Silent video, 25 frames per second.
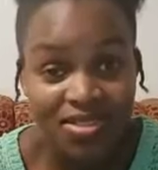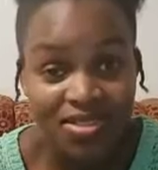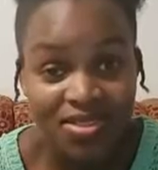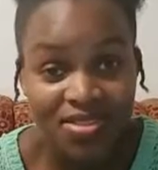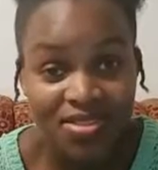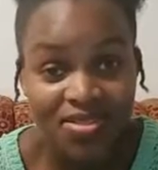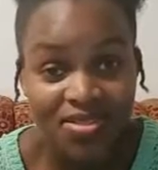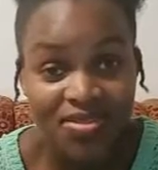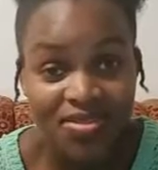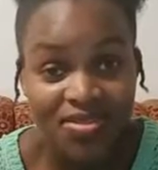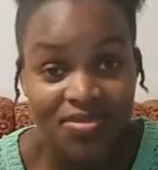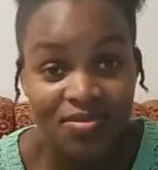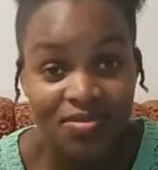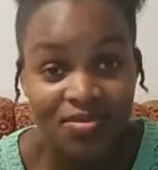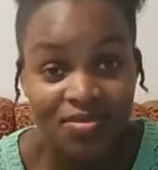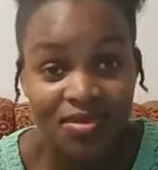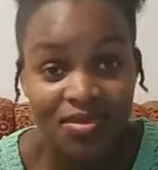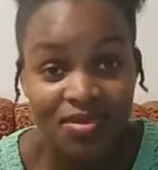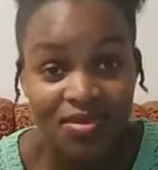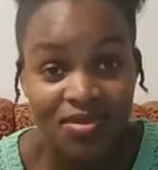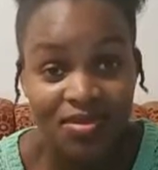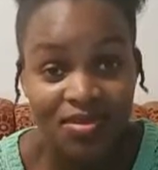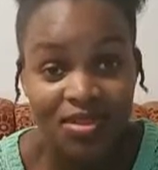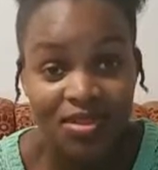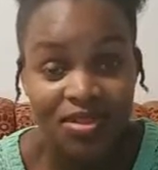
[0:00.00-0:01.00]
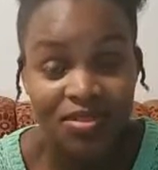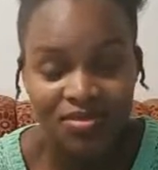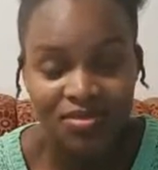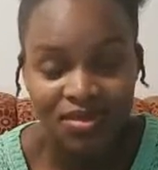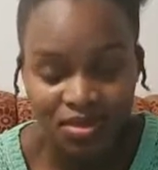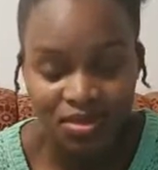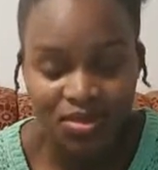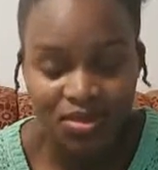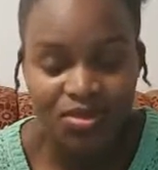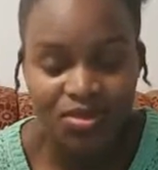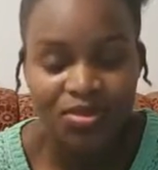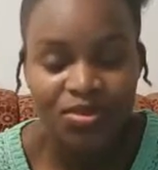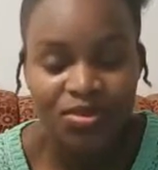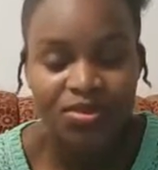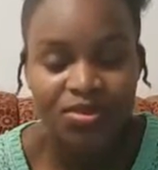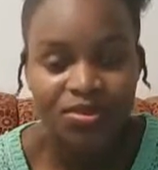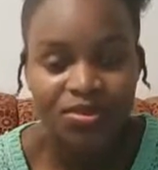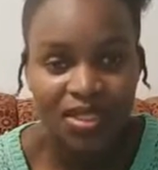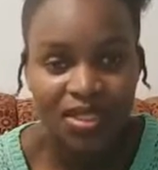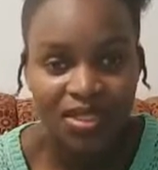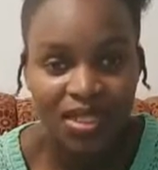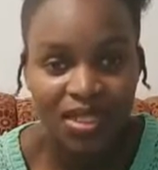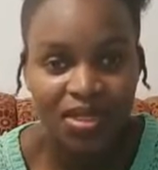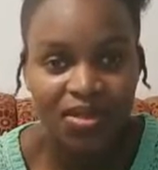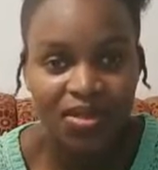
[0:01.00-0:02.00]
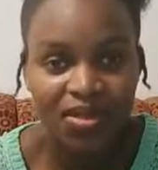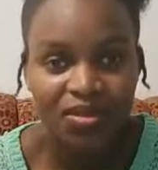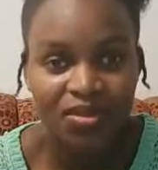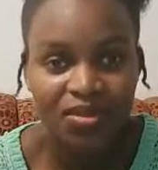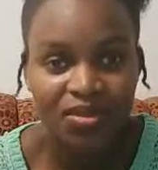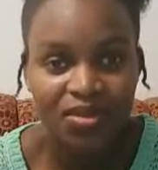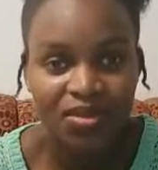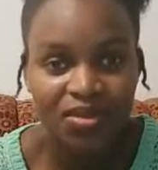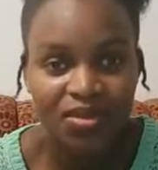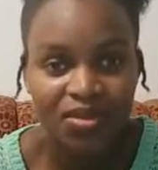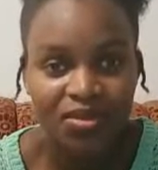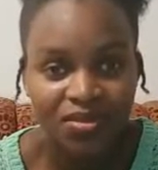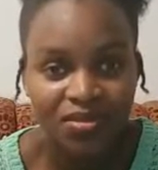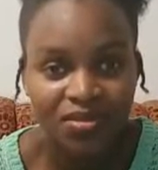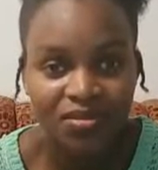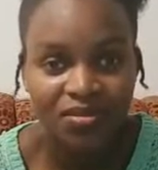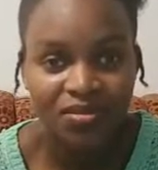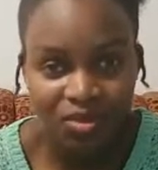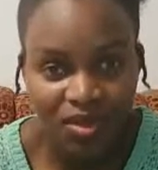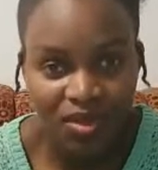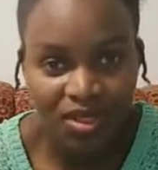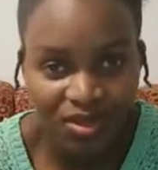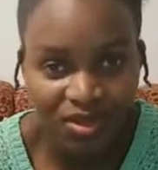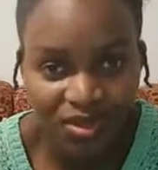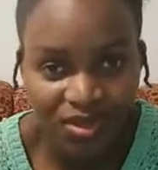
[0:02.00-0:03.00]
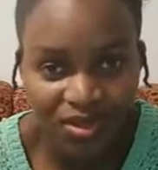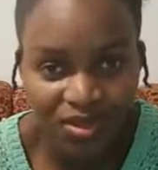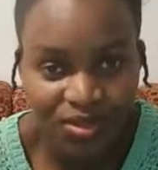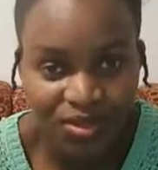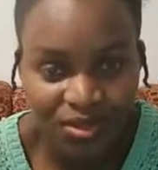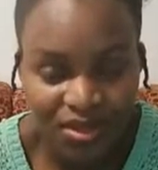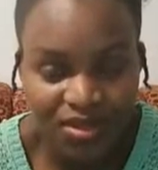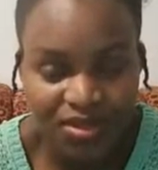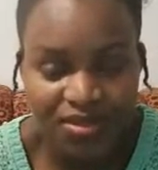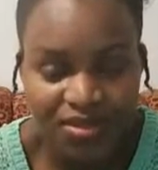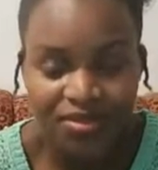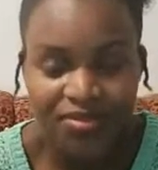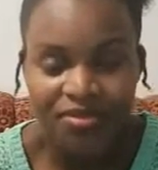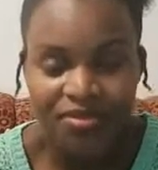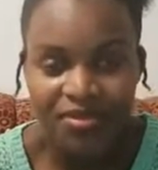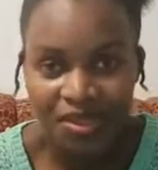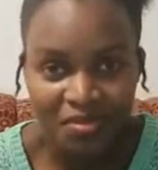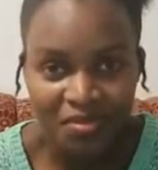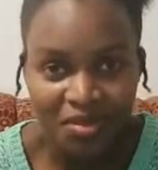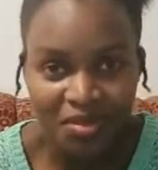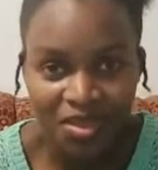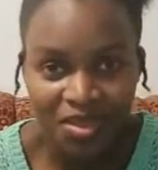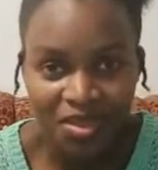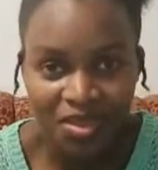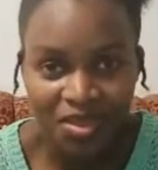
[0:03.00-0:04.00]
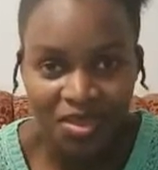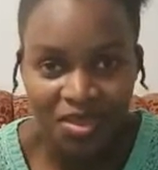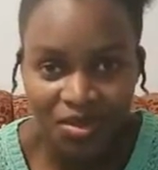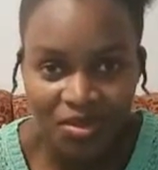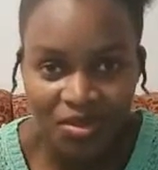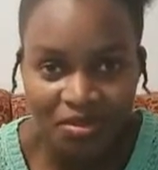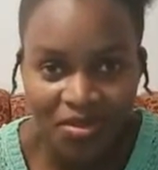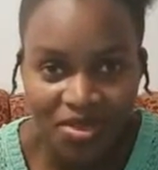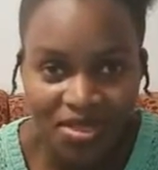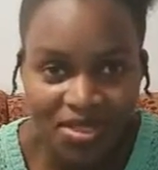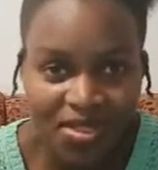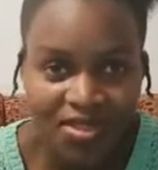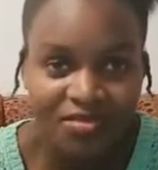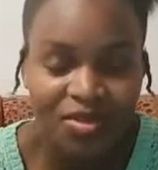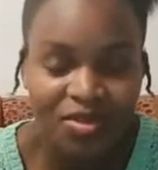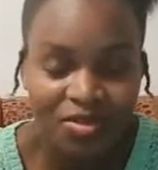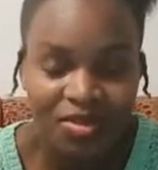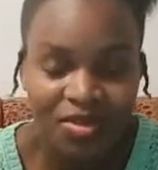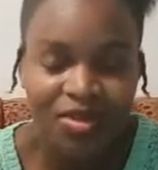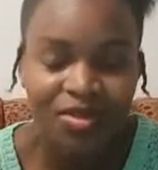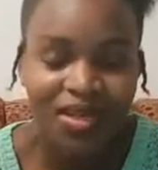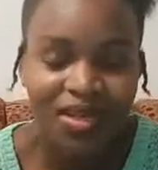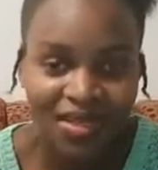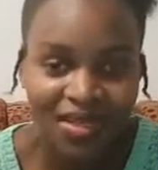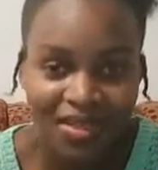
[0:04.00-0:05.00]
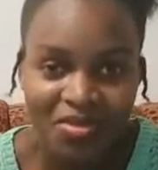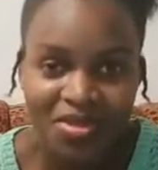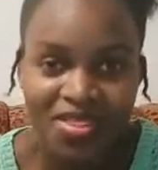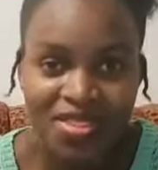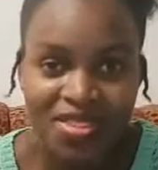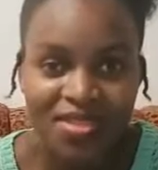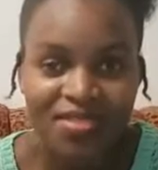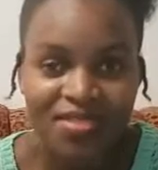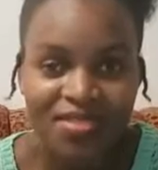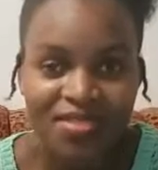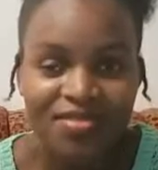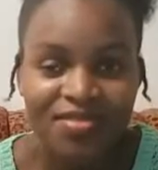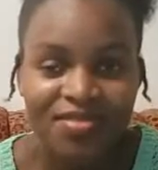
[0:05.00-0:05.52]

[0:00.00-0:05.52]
Well, for those who know that I could wholly could not. Not big up myself, but I couldn't help myself.